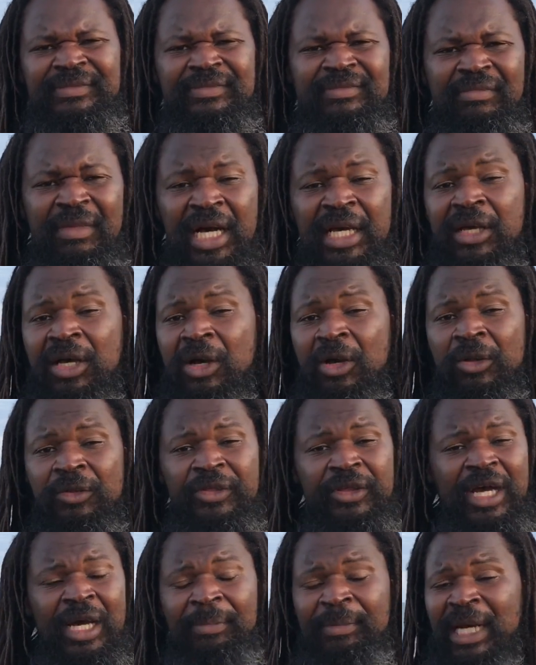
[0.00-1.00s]
My
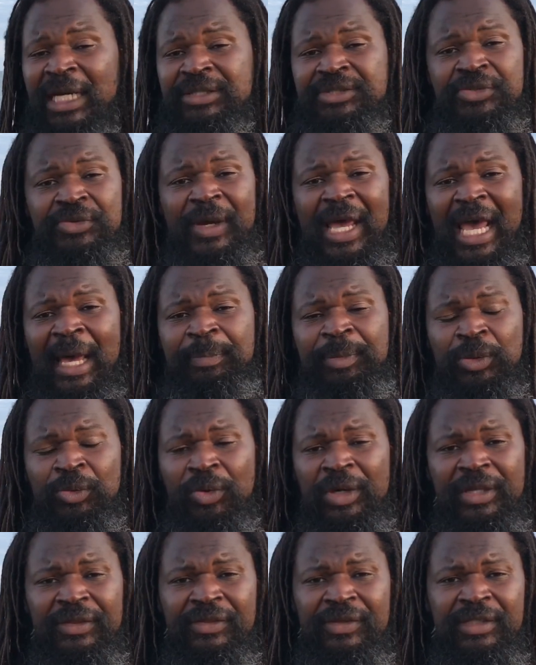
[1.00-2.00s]
health, I'm not too happy
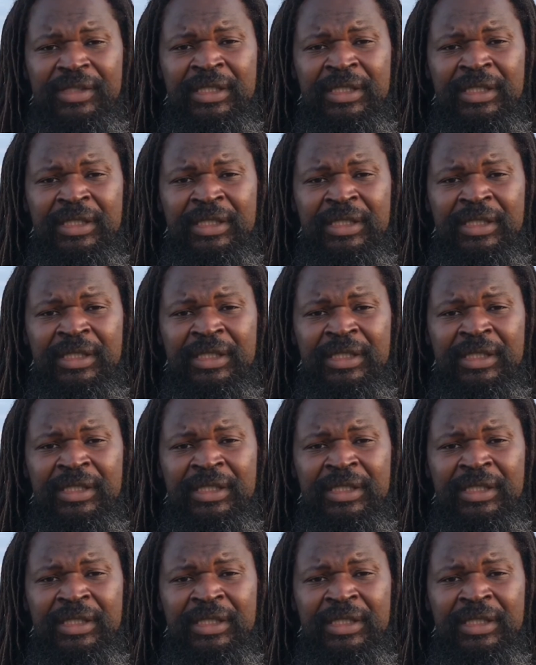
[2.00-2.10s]
with.